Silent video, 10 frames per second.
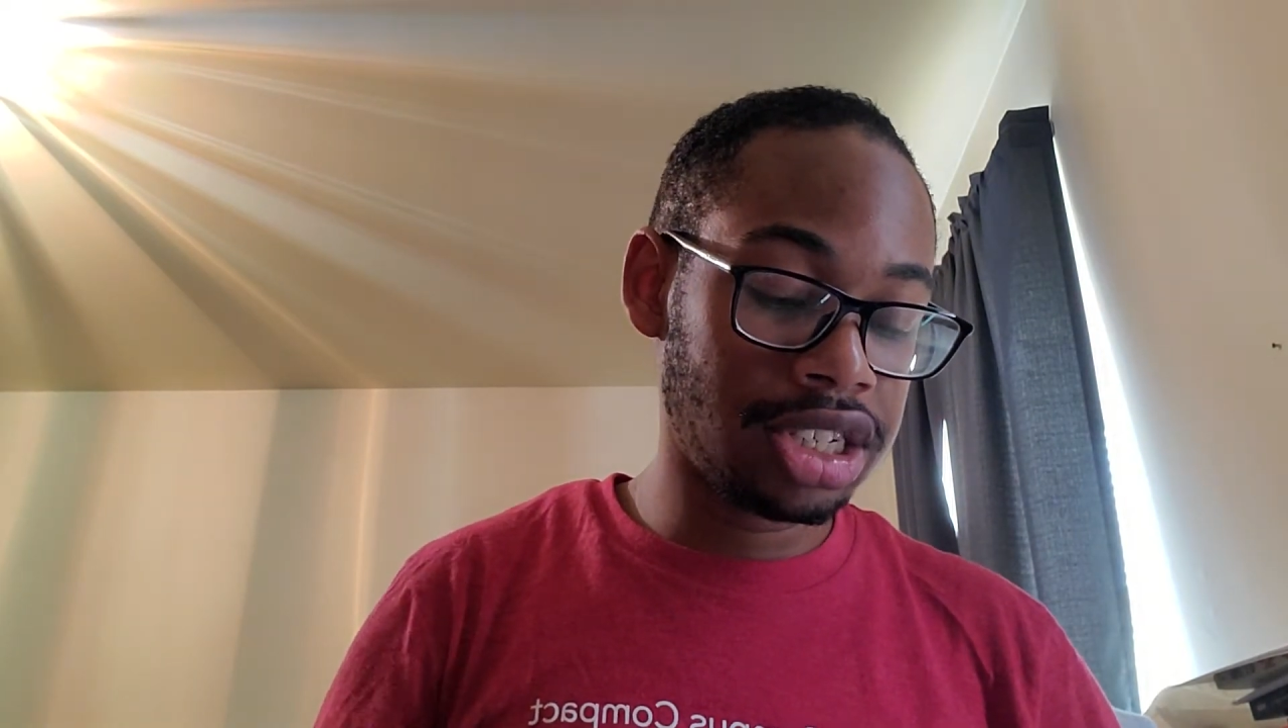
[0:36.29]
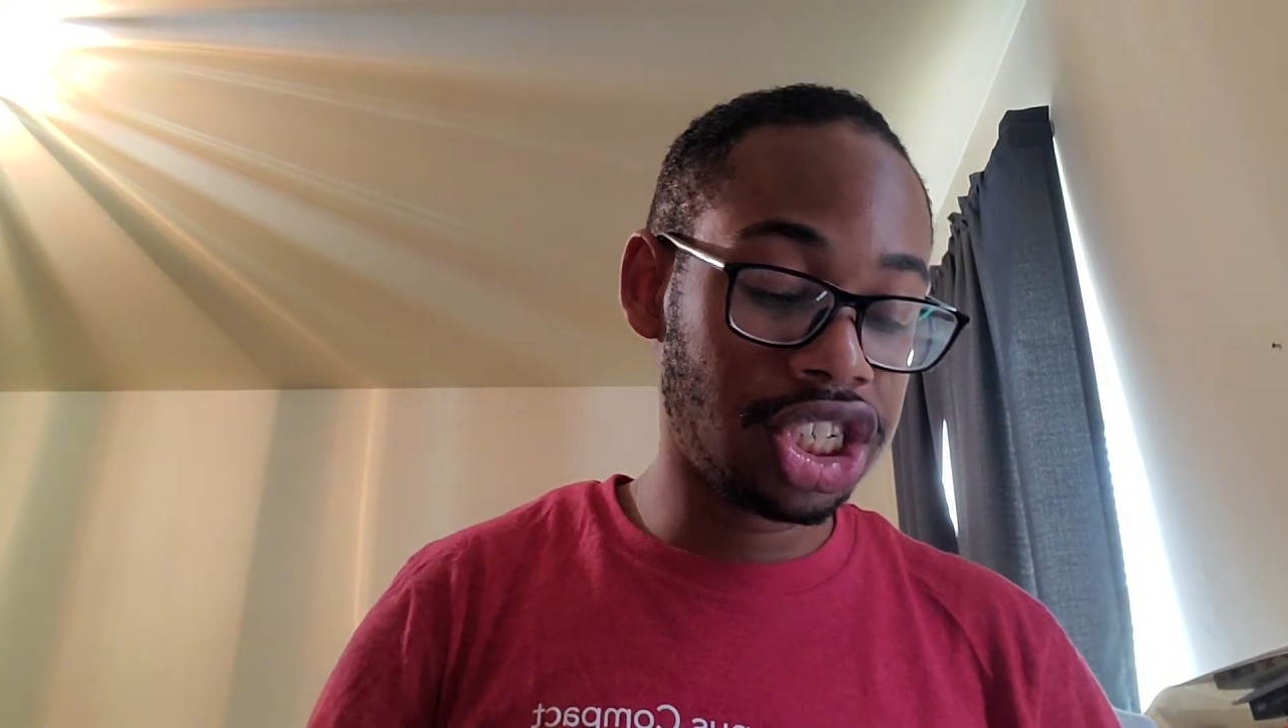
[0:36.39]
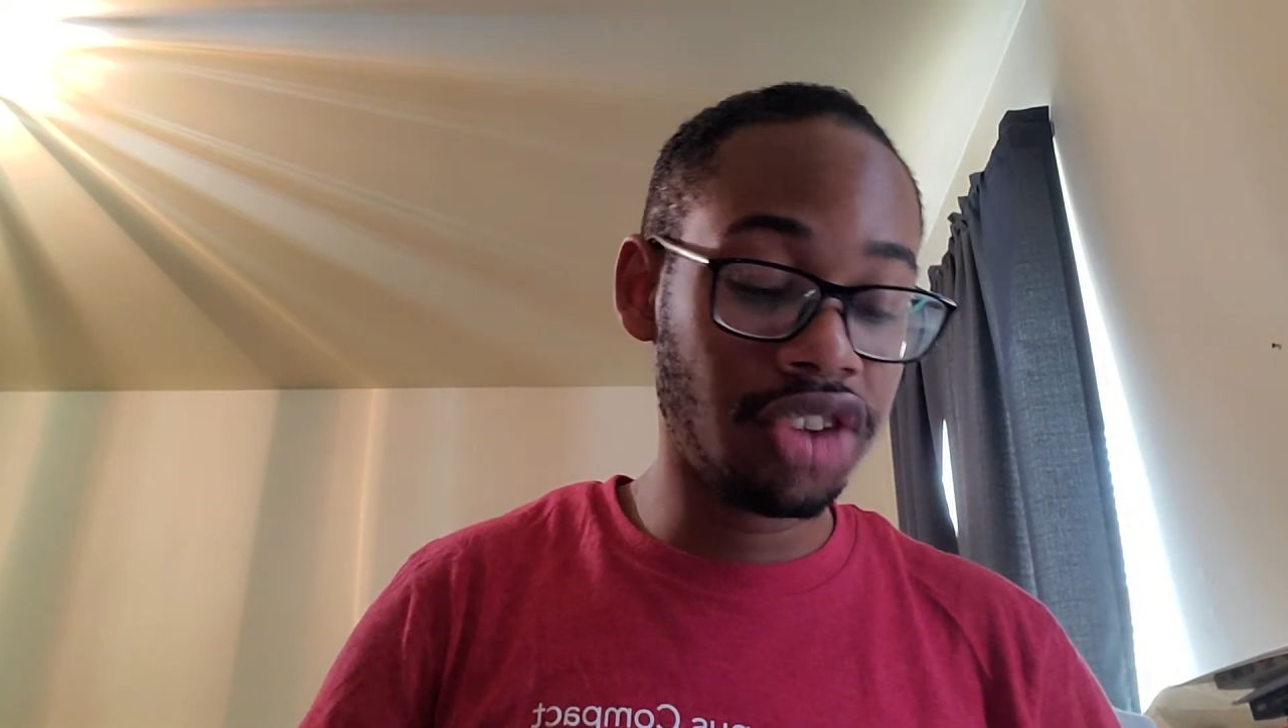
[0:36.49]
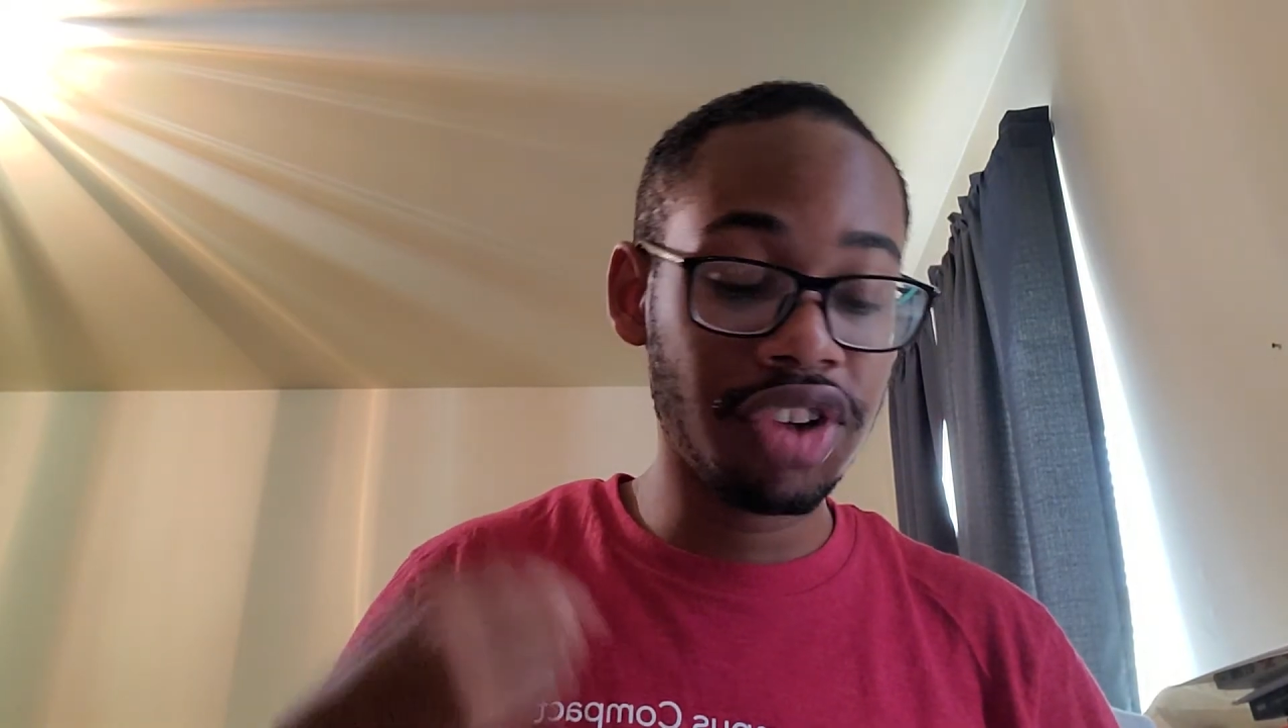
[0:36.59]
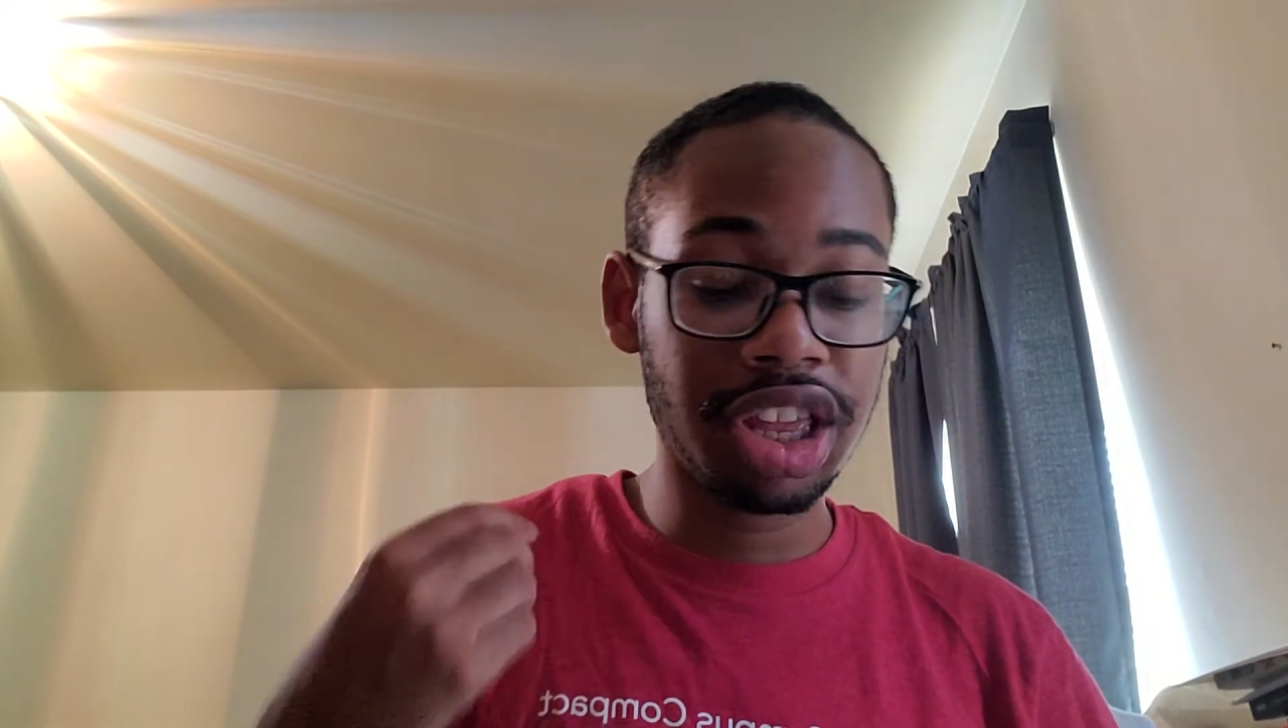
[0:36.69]

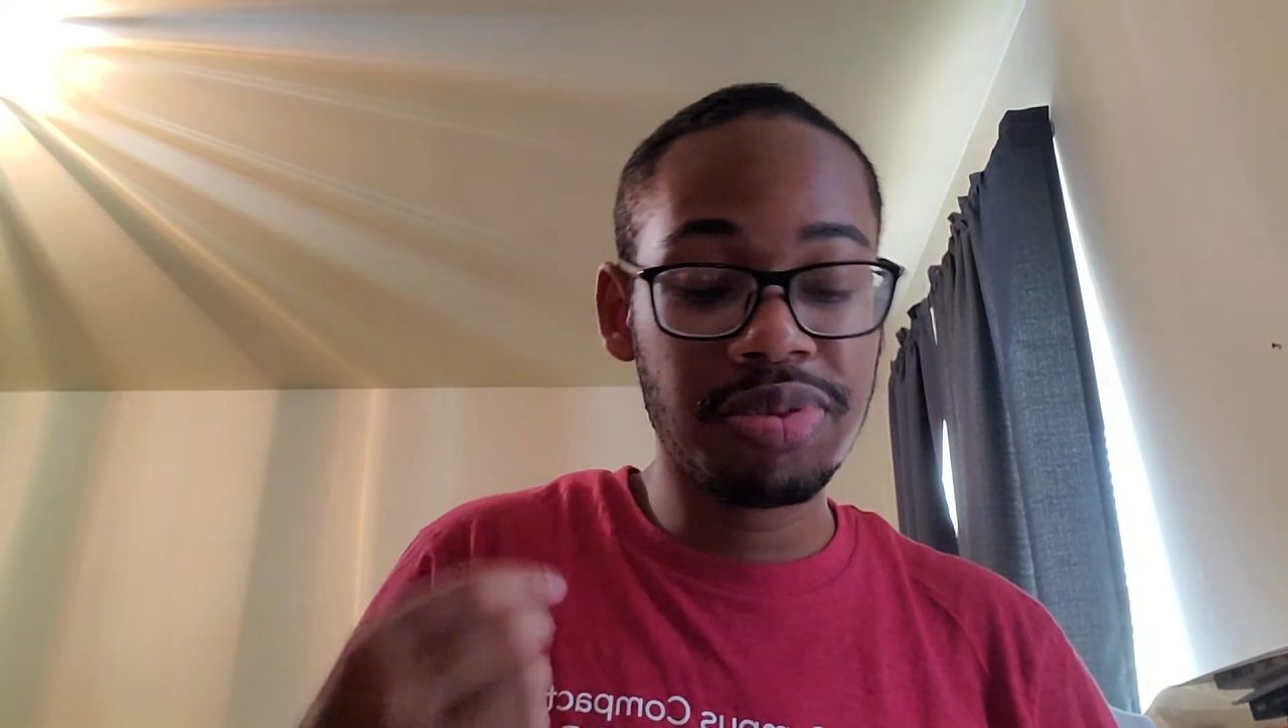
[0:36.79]
she really